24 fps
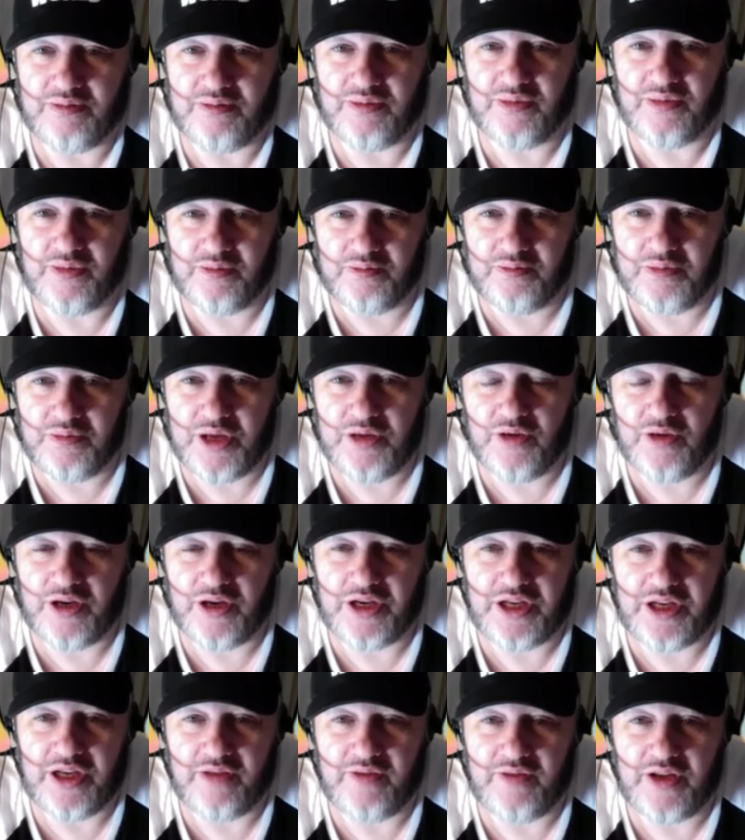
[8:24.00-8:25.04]
me
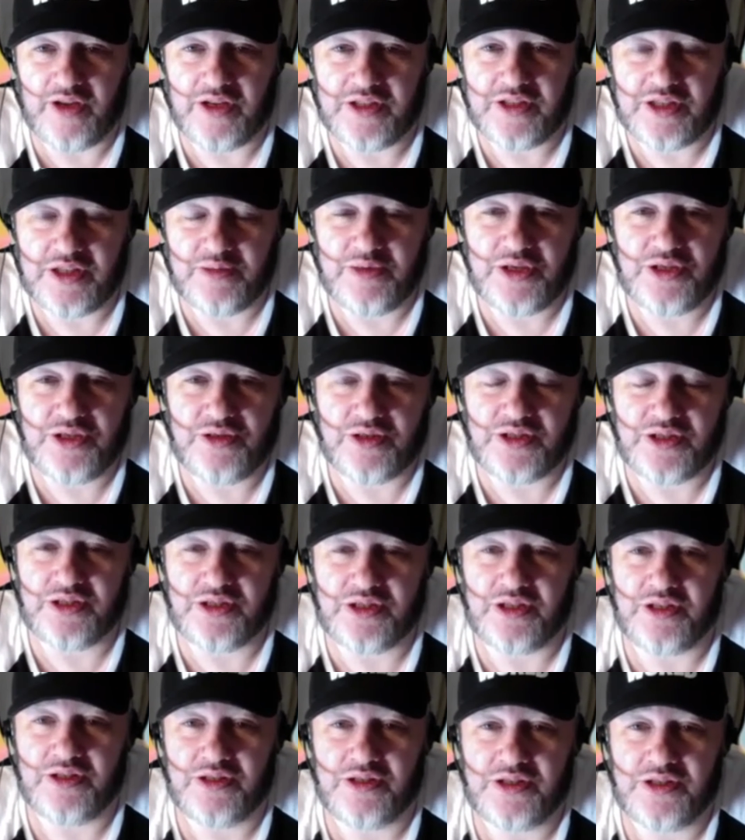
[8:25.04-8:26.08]
running events. I'm
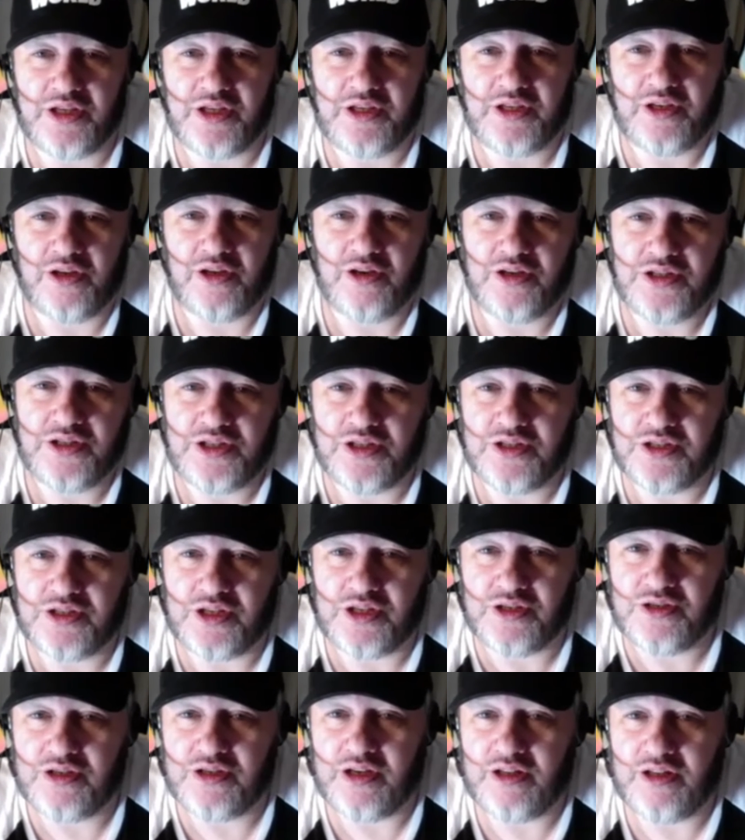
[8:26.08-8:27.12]
interested in psychology and
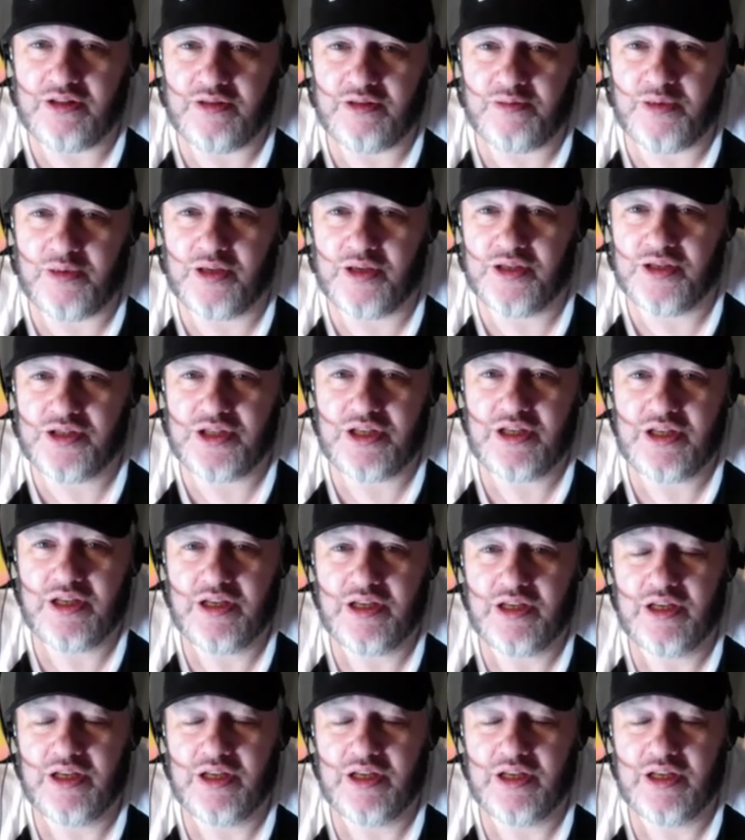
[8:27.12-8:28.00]
social anthropology.